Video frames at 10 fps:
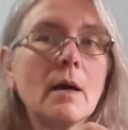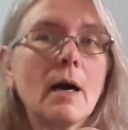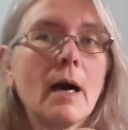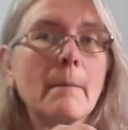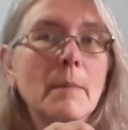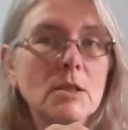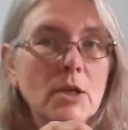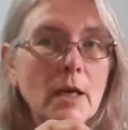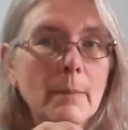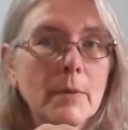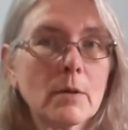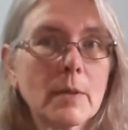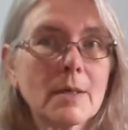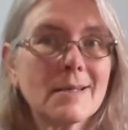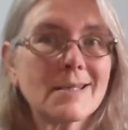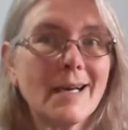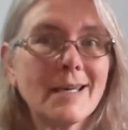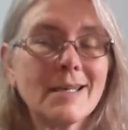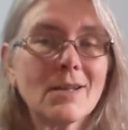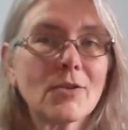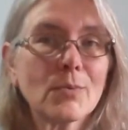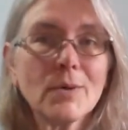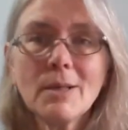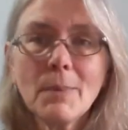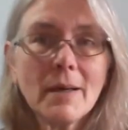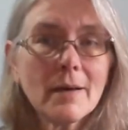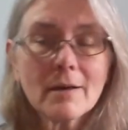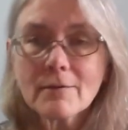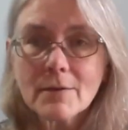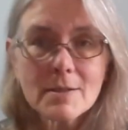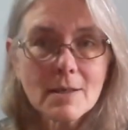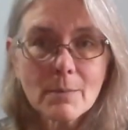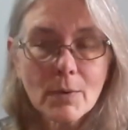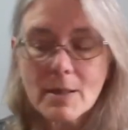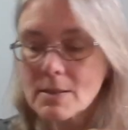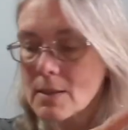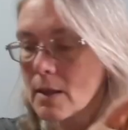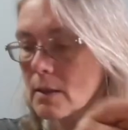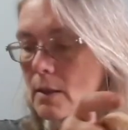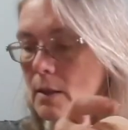I'm much happier because I can get 3 pair for the same price then.